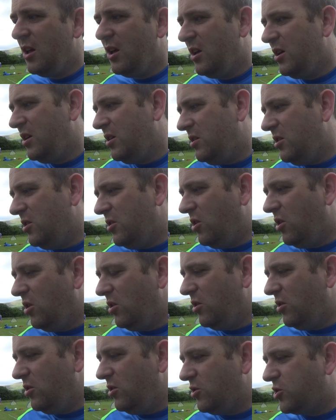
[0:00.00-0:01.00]

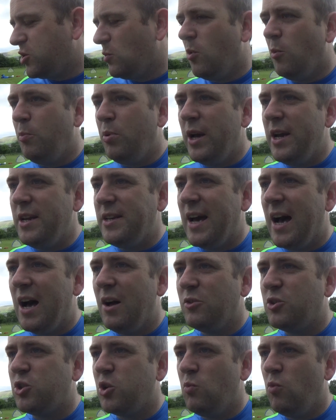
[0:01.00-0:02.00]
that some will play it
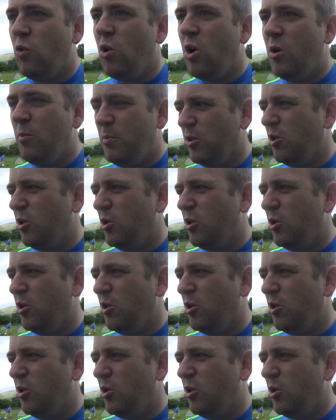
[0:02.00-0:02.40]
down, some won't,